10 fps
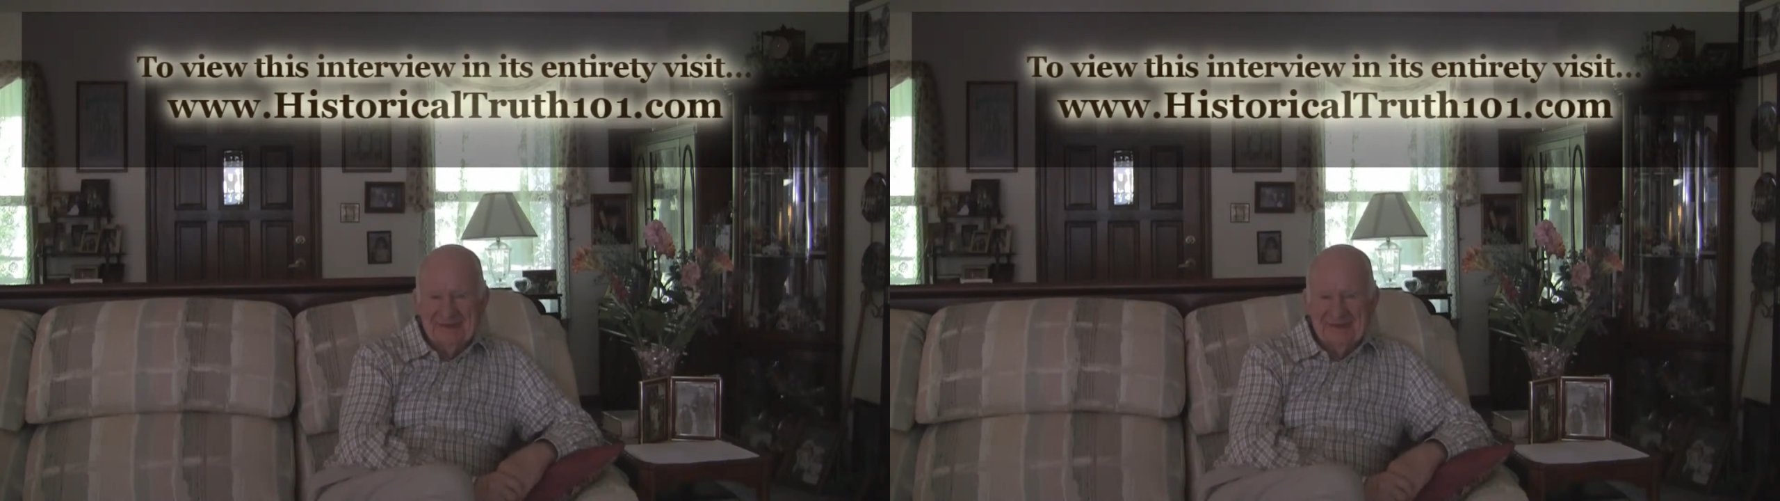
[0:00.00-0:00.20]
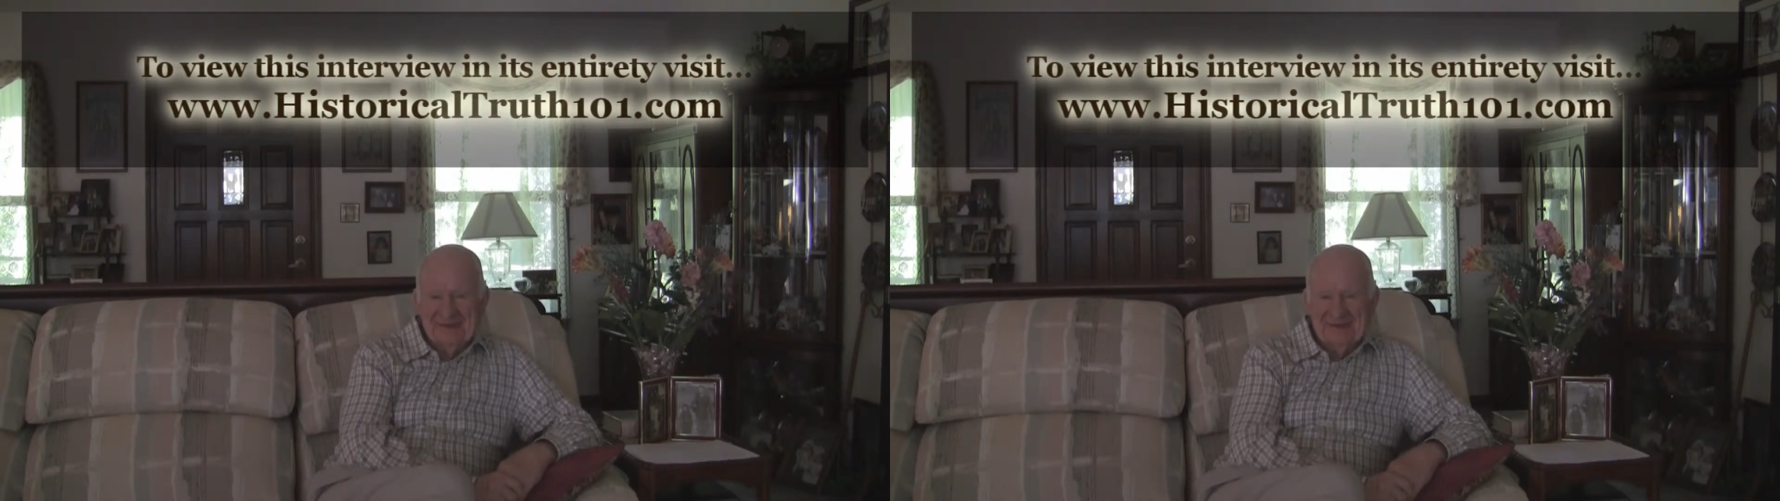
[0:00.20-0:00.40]

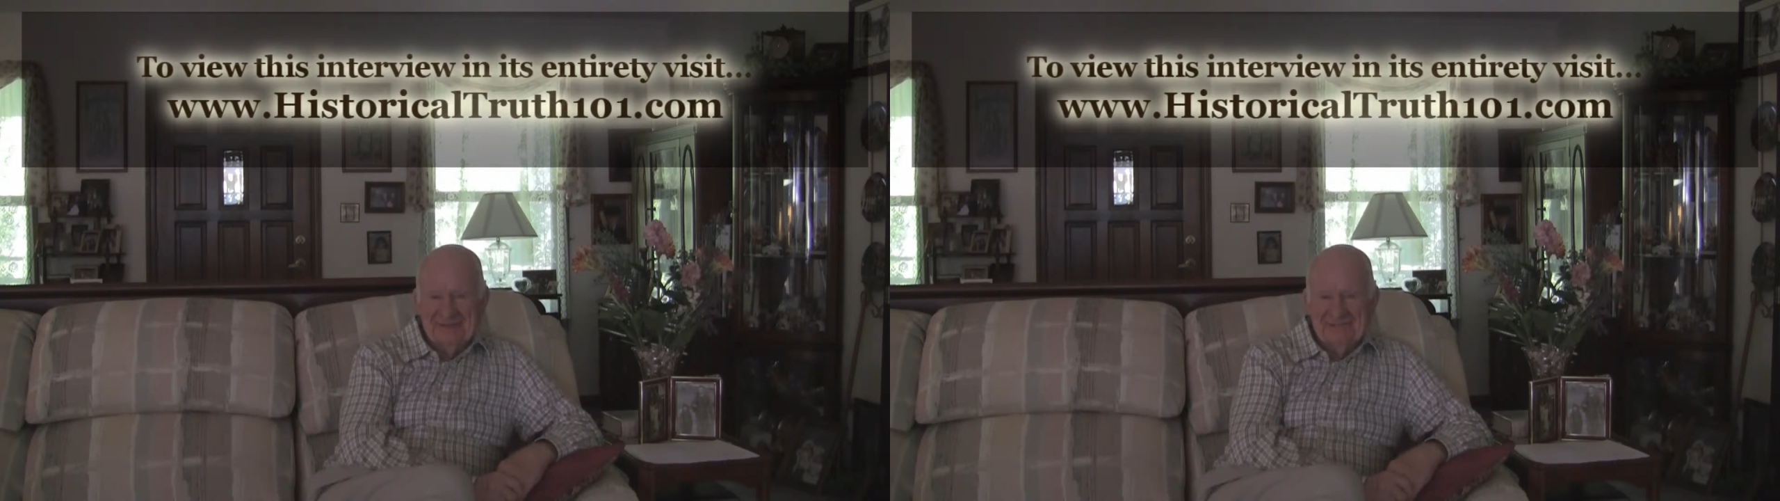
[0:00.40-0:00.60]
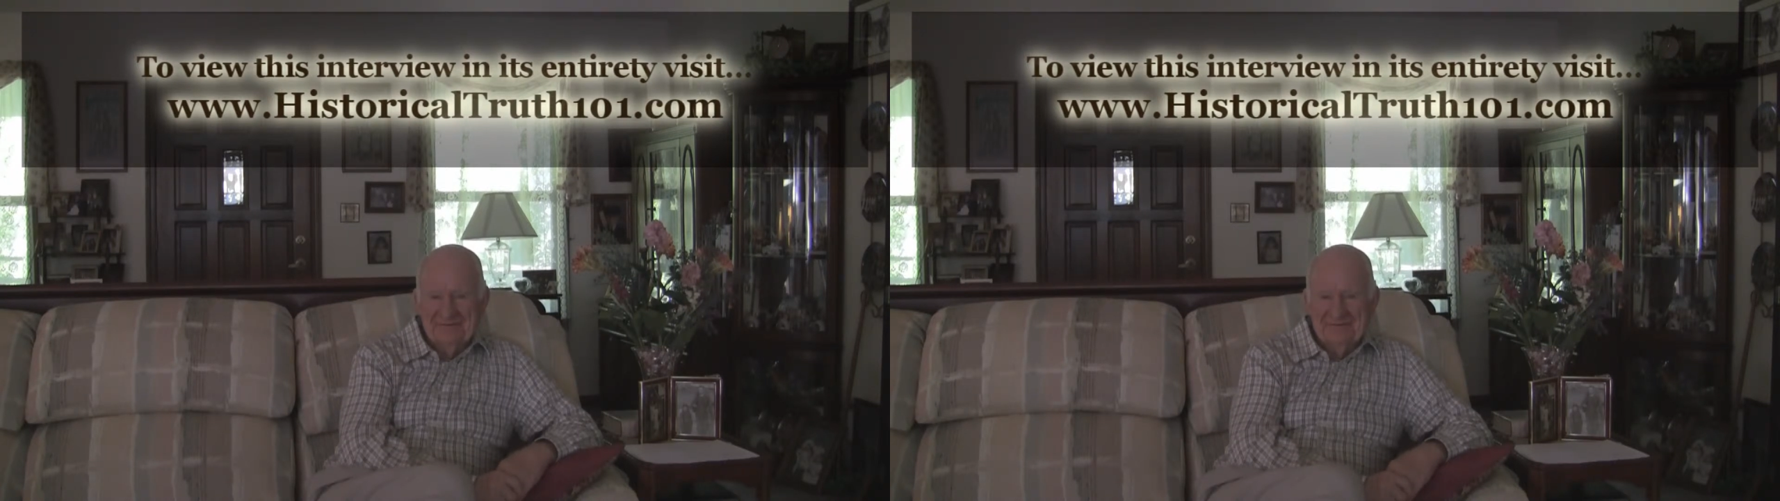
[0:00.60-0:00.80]

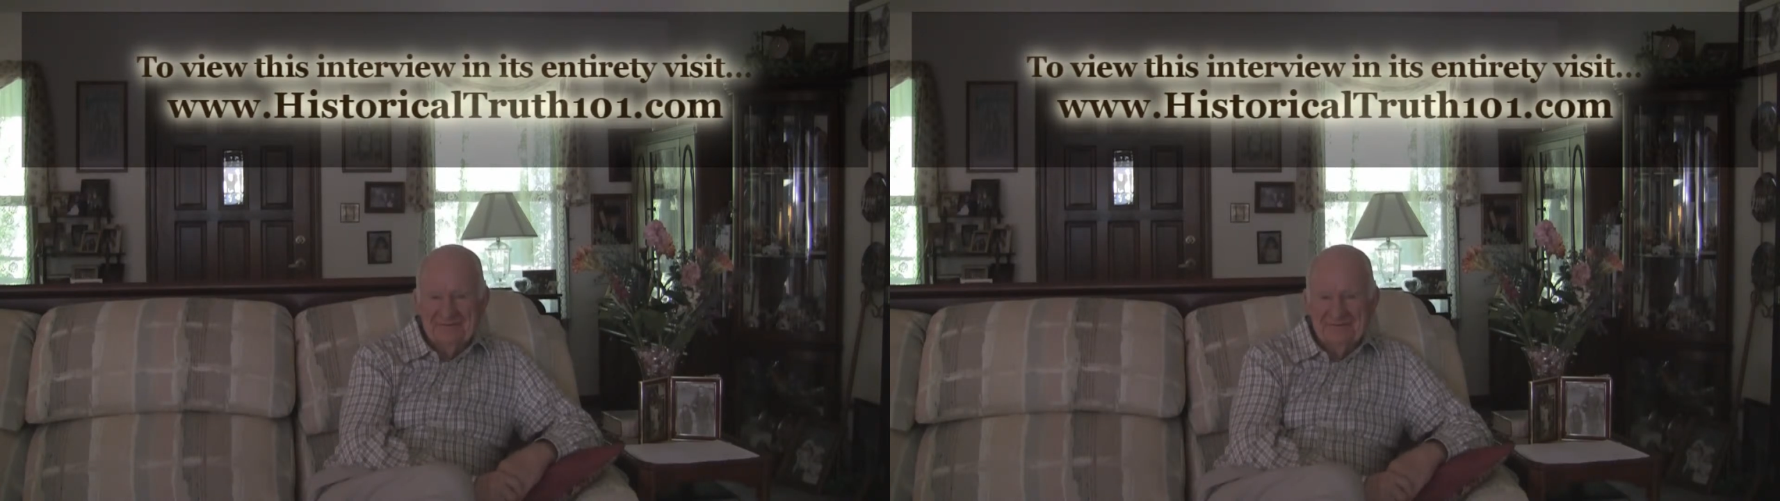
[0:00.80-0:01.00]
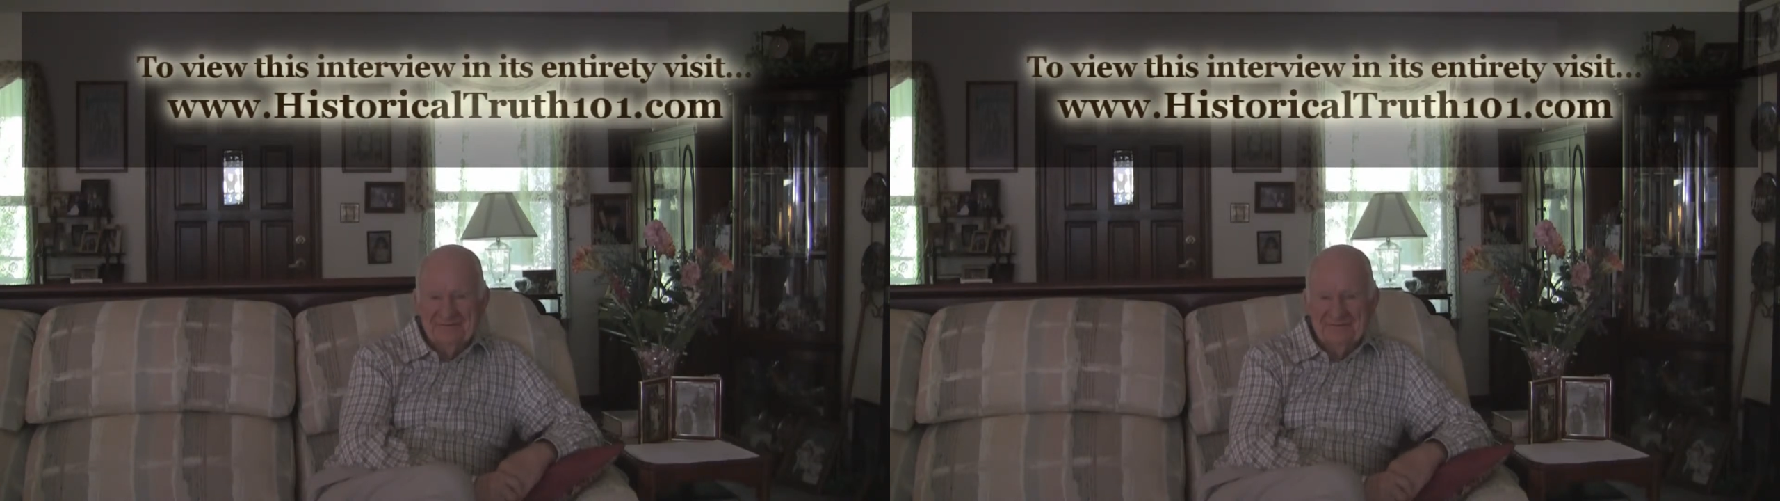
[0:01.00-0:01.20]
dad was a